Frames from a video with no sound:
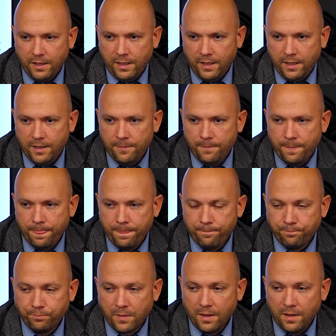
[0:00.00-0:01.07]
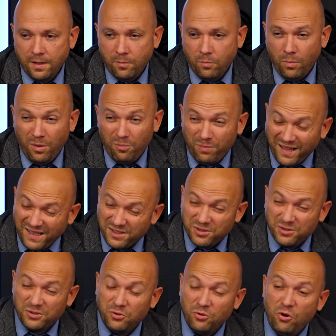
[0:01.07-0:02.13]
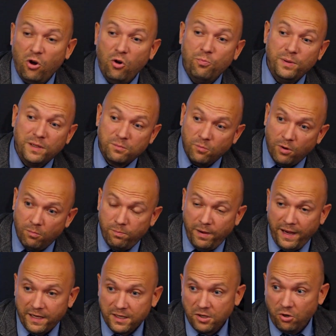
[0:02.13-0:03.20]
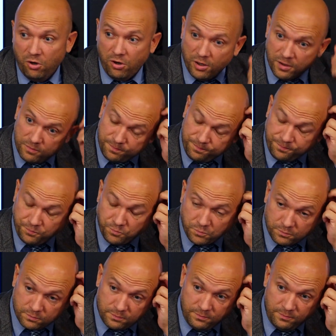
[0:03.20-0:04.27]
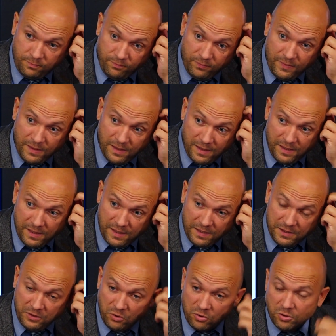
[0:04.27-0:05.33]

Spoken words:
But to go a bit more back on, you